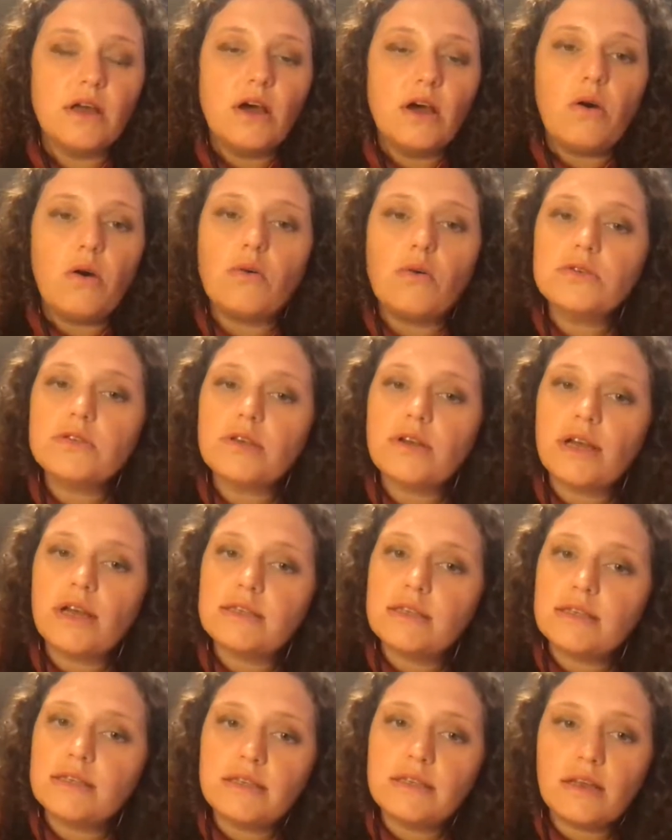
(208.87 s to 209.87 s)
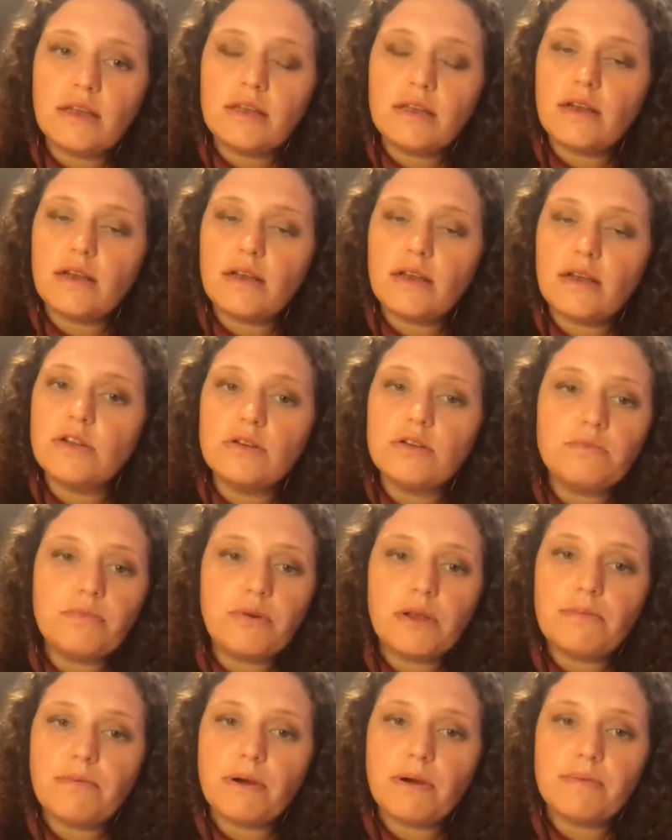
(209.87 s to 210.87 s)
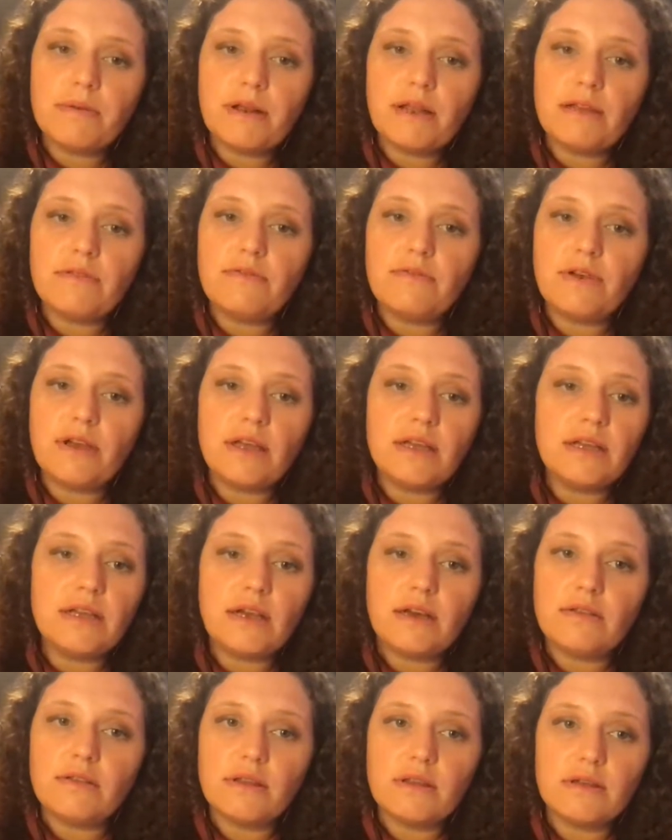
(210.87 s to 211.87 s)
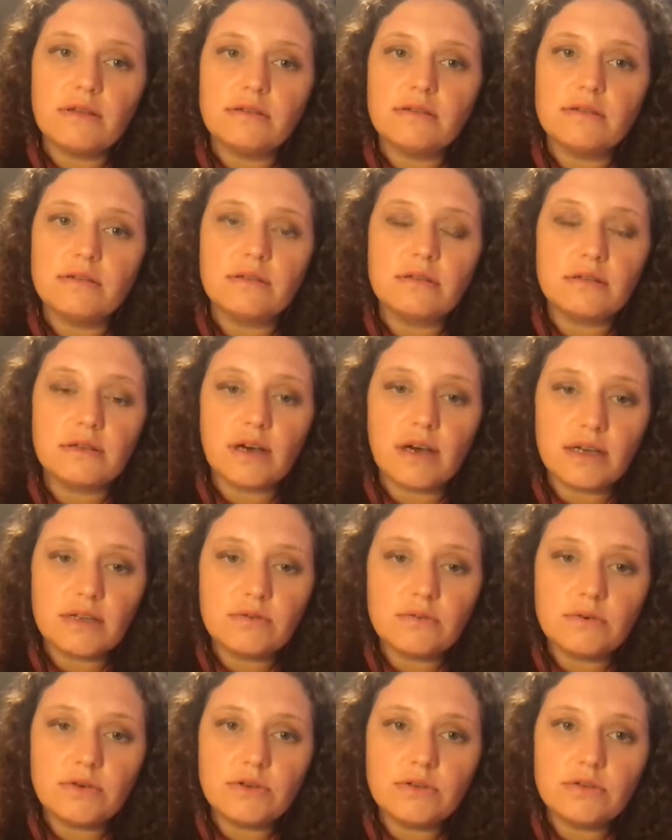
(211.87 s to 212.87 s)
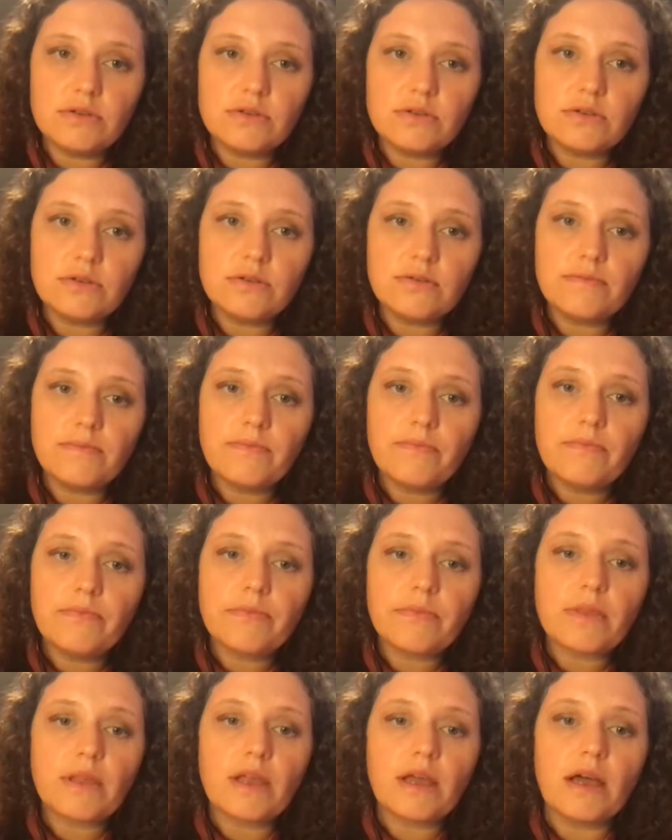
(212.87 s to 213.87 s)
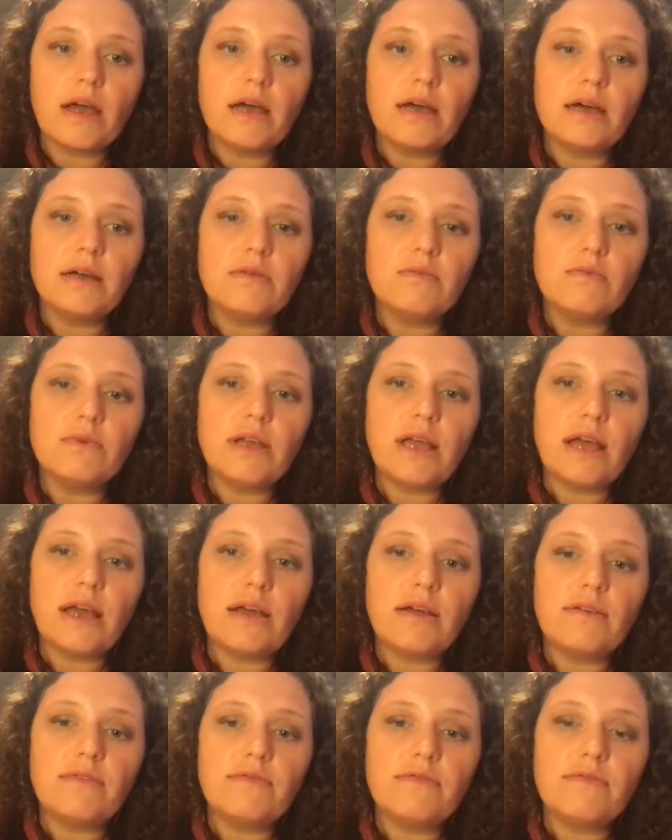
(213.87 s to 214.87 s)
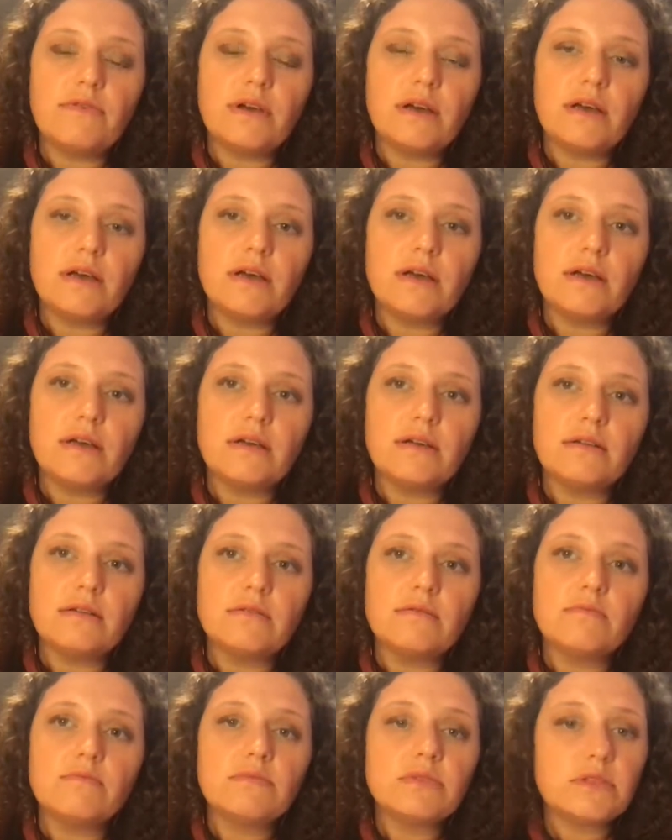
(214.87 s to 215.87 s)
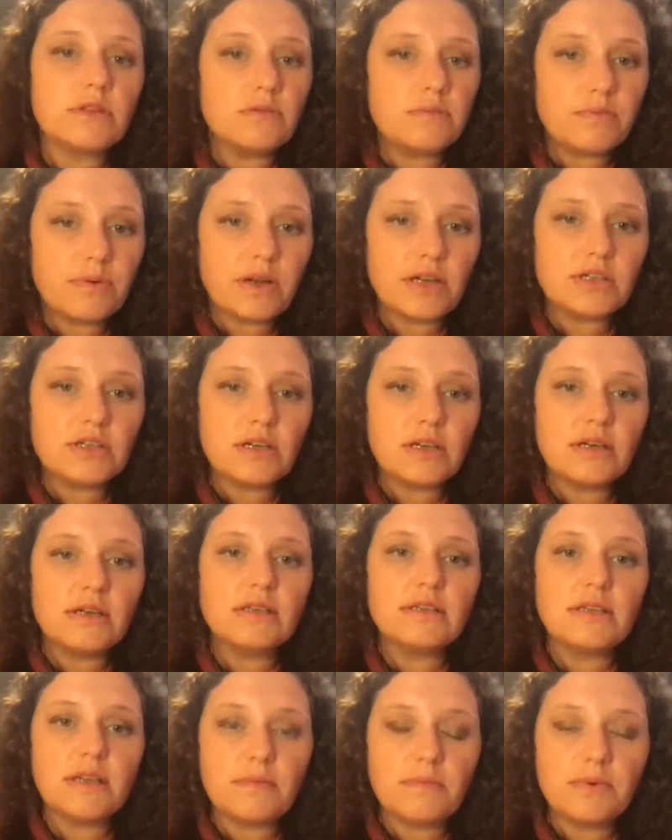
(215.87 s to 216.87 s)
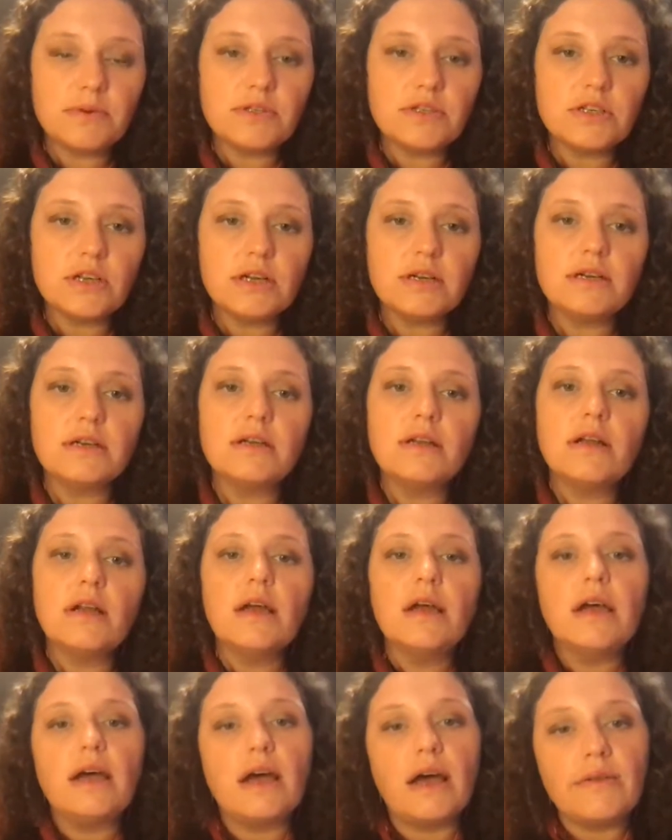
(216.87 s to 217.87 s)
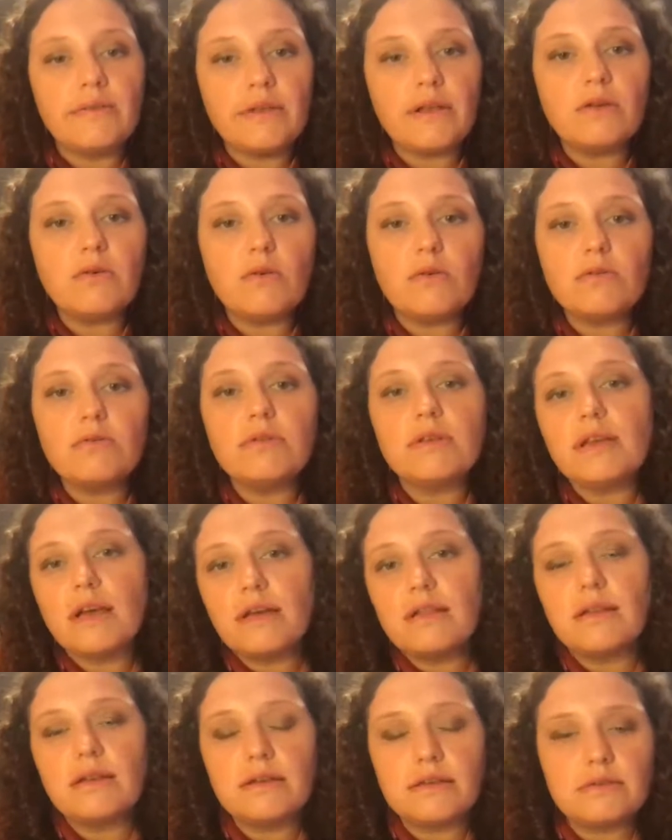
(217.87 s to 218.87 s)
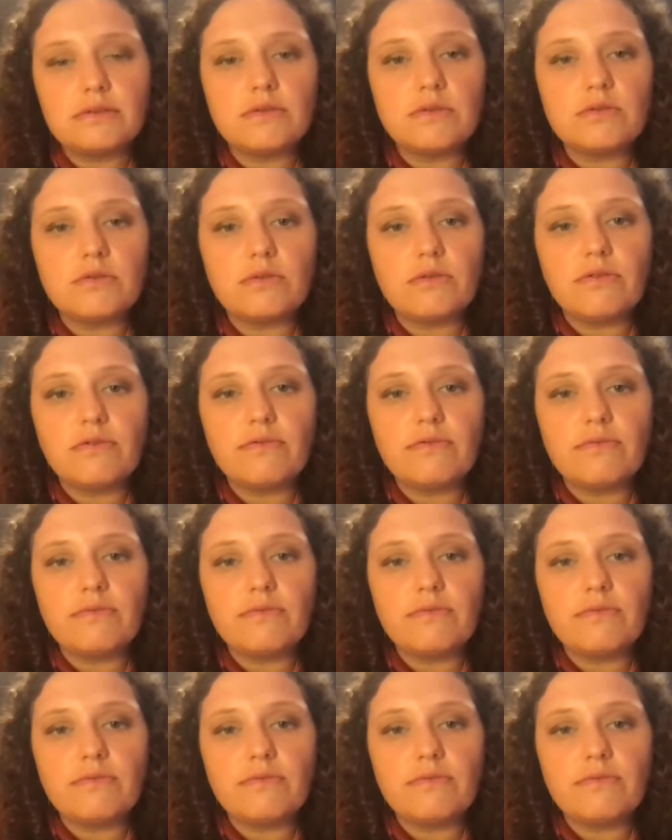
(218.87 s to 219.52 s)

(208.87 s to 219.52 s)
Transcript: Also, as I said, I don't pre-populate for any other guide words. We have still pressure, temperature, and then all the other sort of